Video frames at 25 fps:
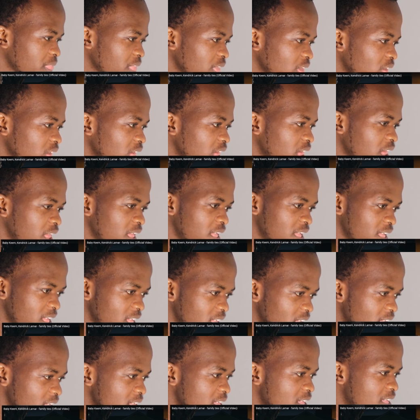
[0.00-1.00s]
Mama had to
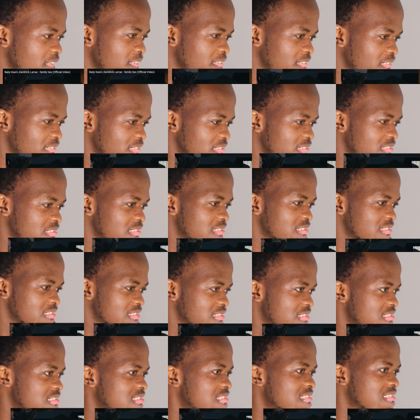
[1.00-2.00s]
pay for the coupe that we
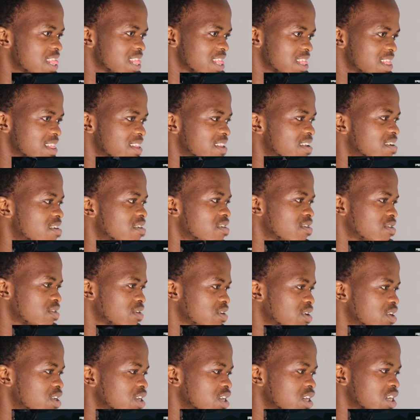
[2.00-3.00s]
rode at the school on the
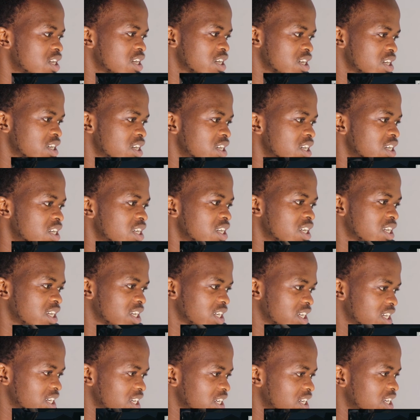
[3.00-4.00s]
way to
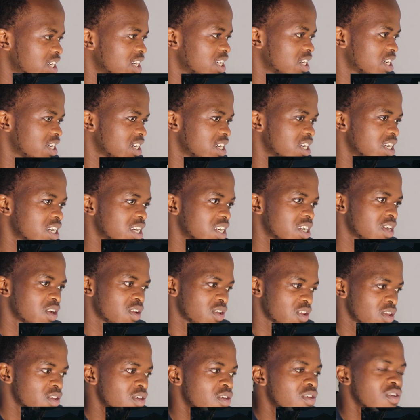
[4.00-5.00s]
Popeyes. And niggas wanna
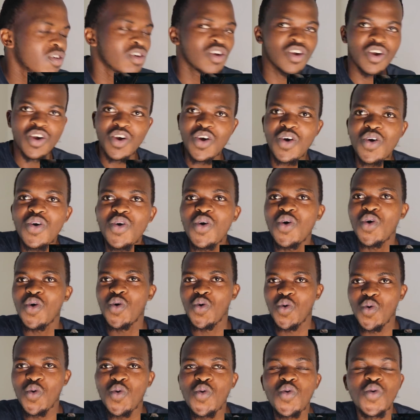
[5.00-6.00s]
play both sides.
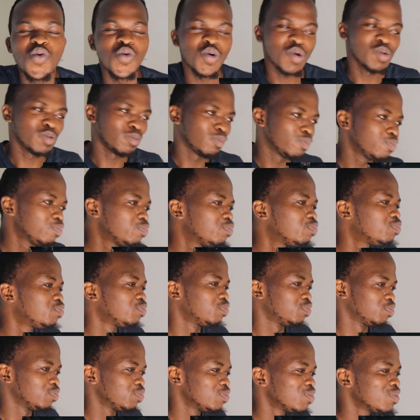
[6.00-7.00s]
Oh. Red dot, don't get on
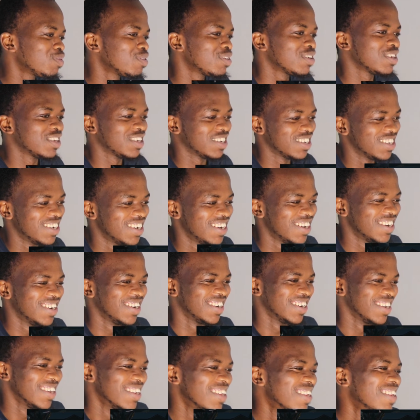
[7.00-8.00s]
the wrong red eye.
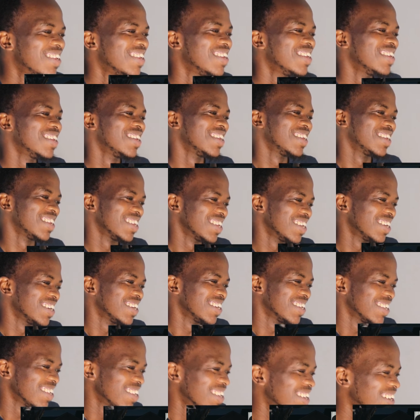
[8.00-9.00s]
It's an headshot, then we
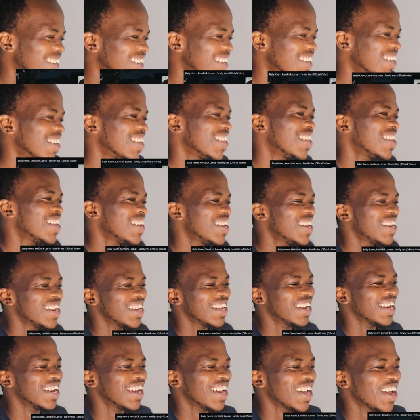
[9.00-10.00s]
can't rule them
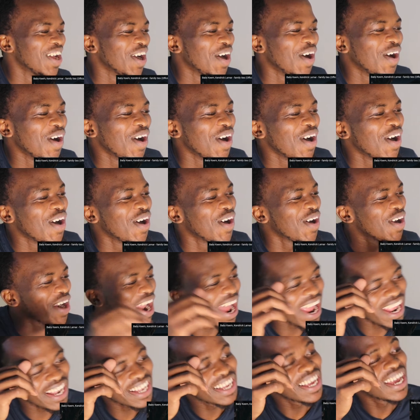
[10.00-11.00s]
guys. Fucking rap.
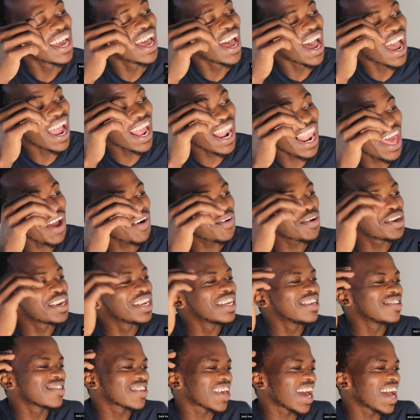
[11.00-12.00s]
Alright, I like when
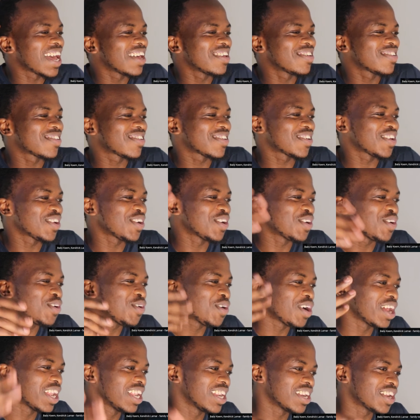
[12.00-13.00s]
these guys,
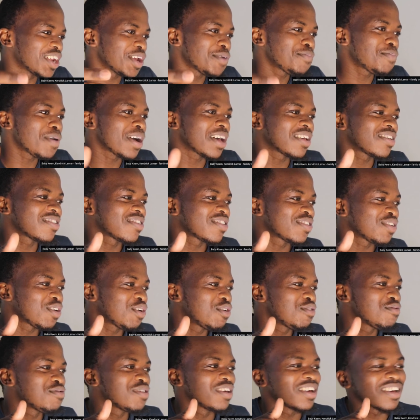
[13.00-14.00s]
well, rappers,
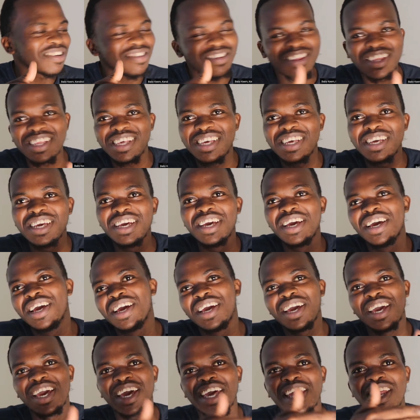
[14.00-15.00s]
obviously,
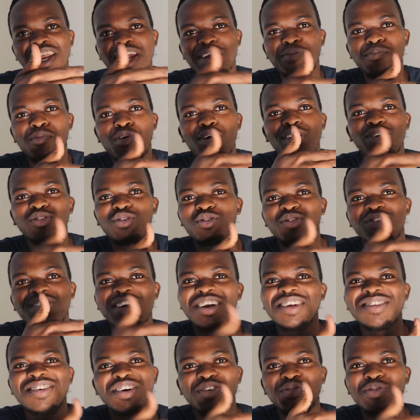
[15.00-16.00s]
they're more
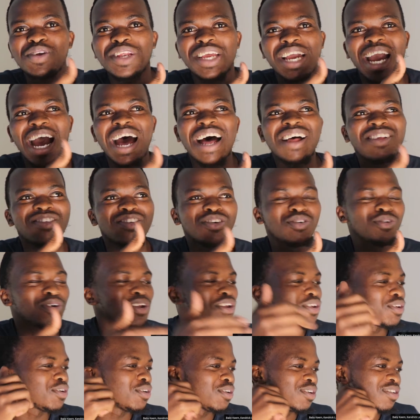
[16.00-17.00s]
associated with guns and
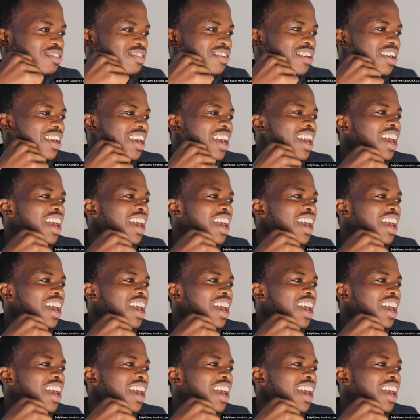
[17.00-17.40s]
whatnot.